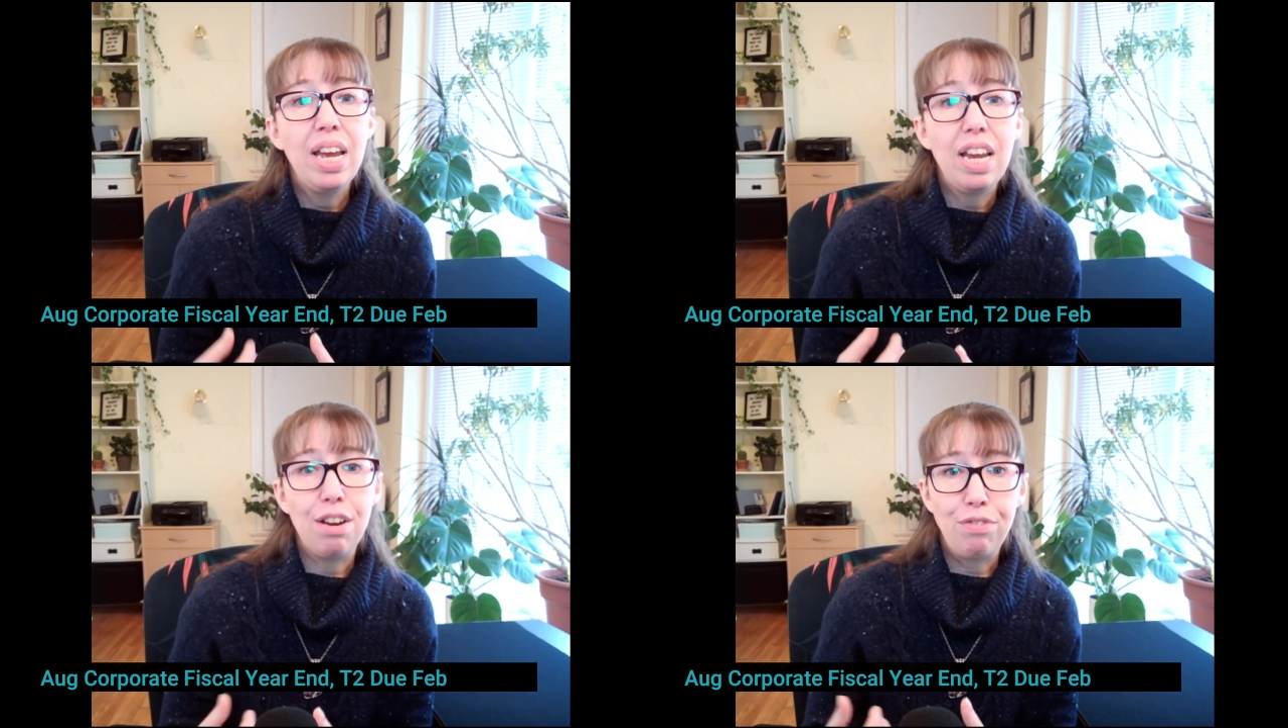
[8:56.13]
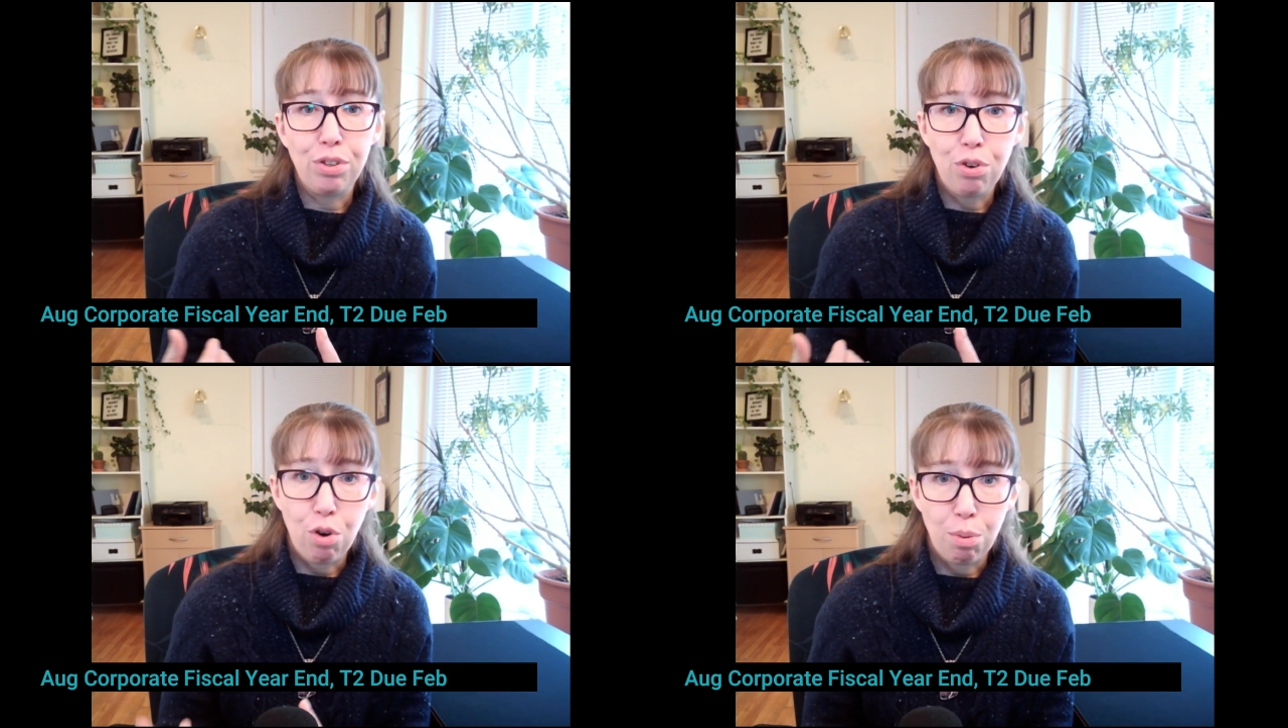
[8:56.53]
If your
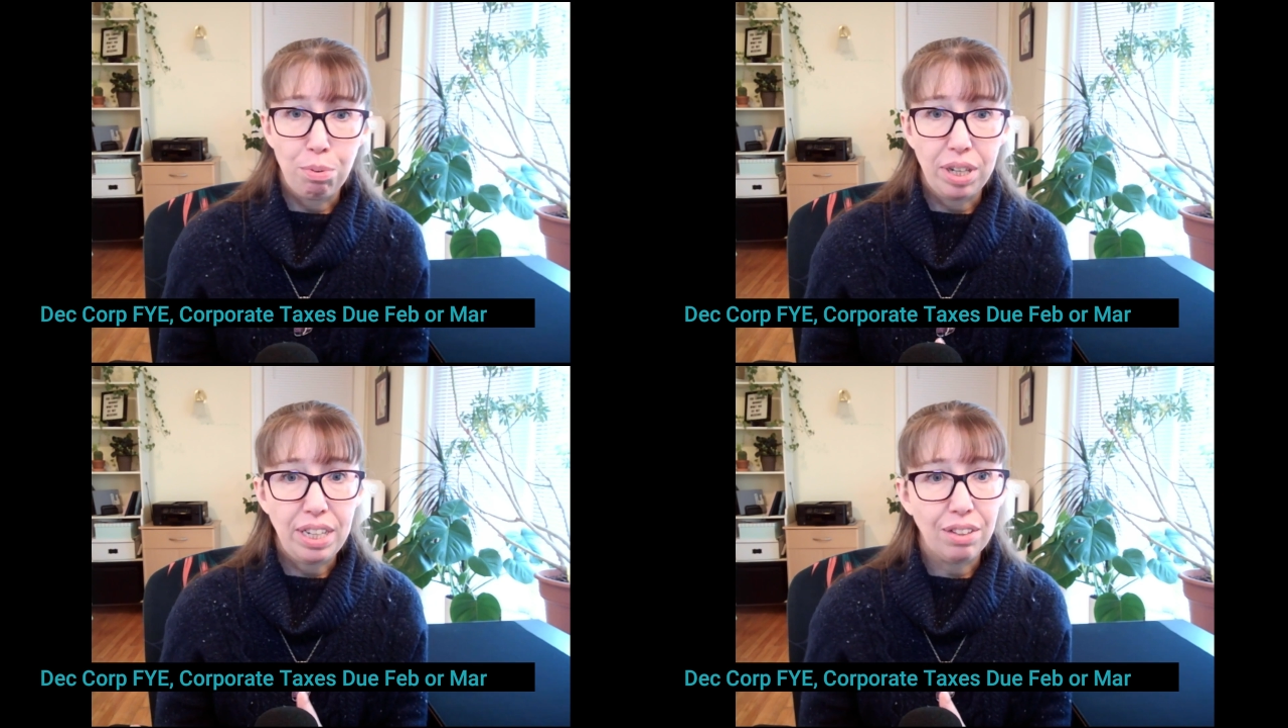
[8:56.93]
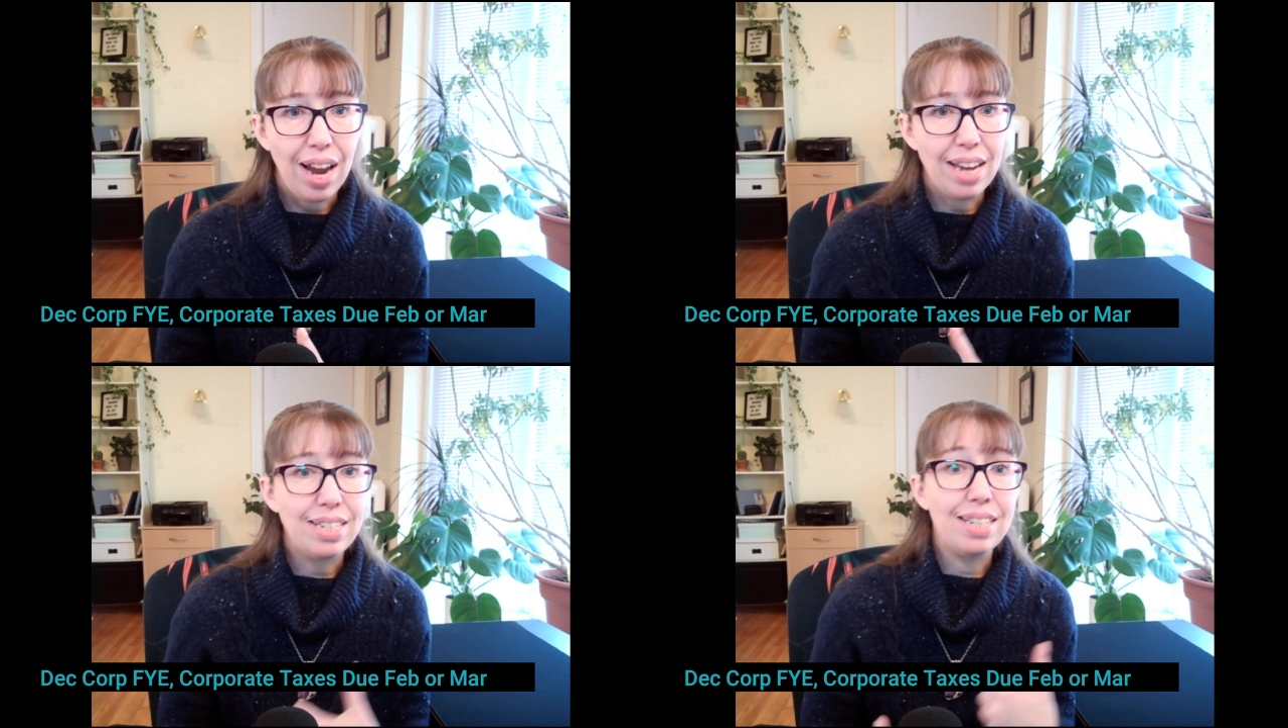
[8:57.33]
corporate year
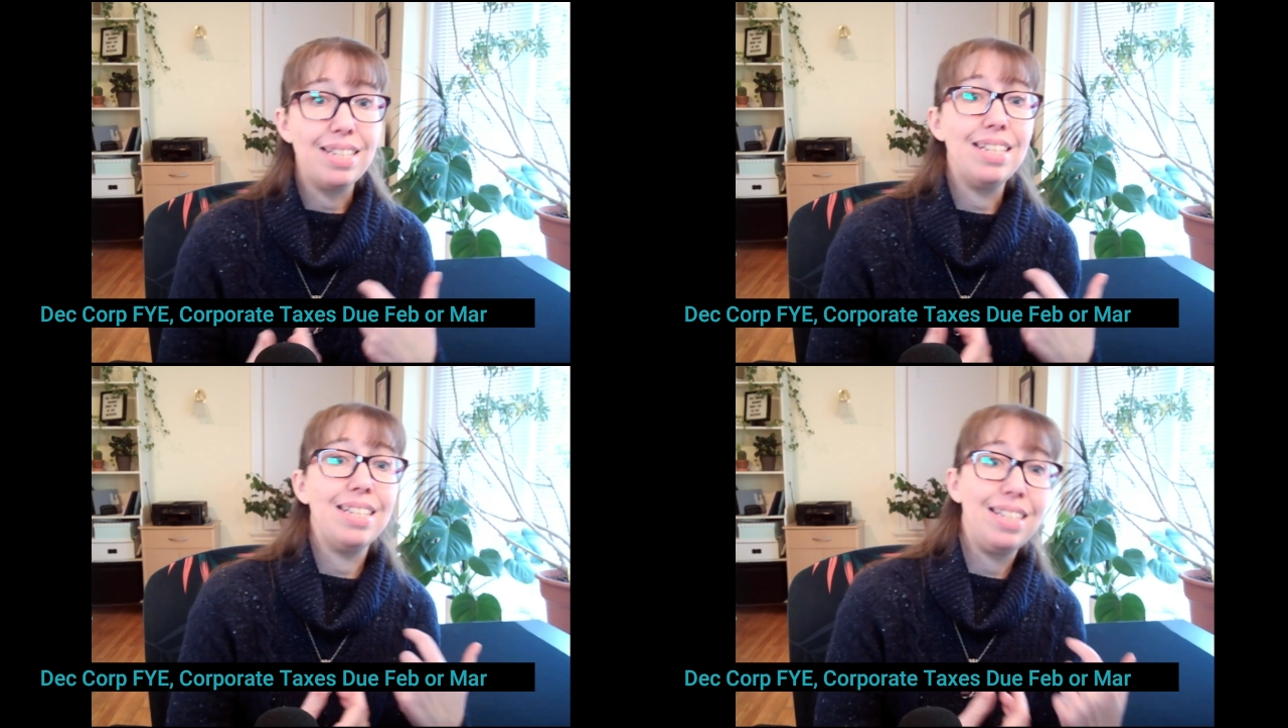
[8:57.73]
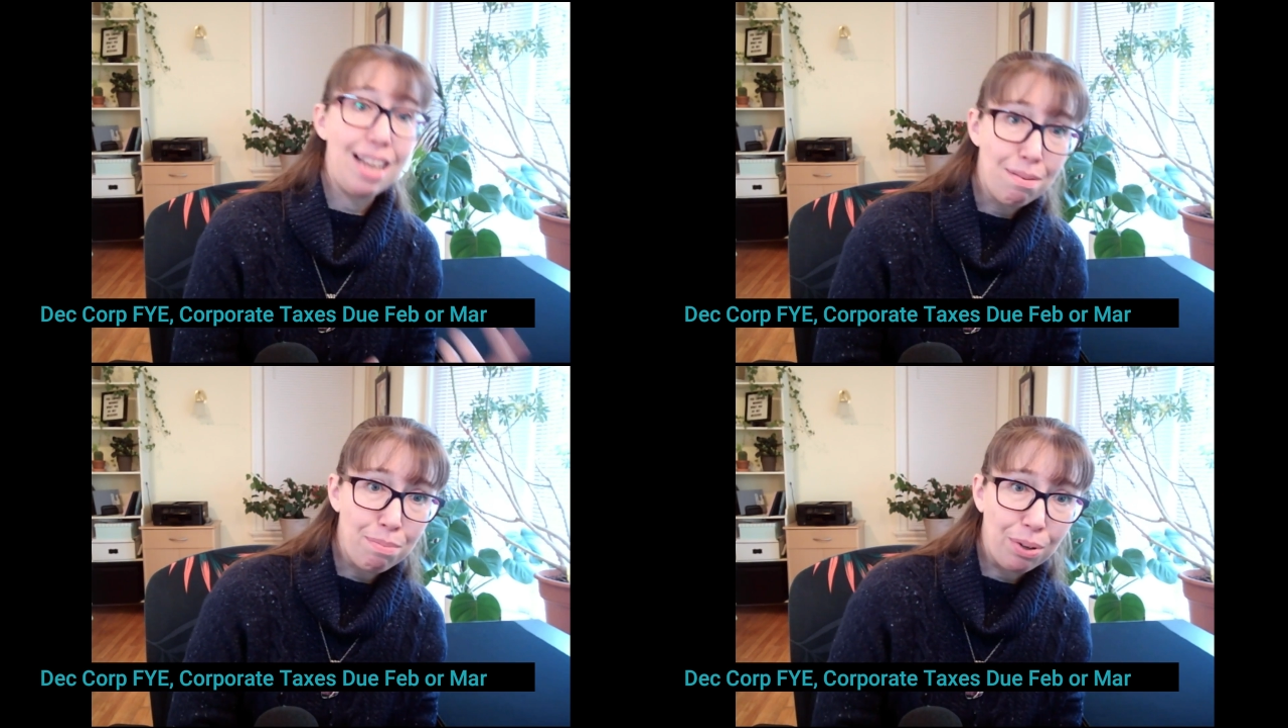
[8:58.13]
end is
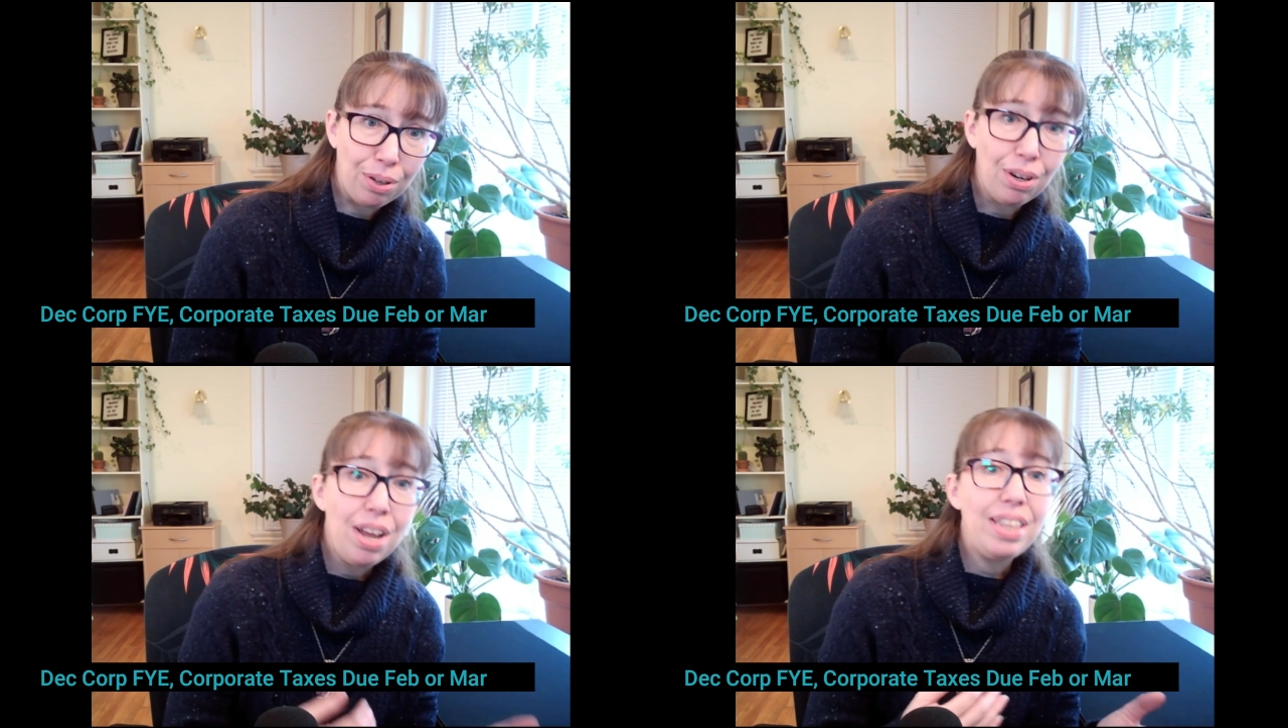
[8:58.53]
December,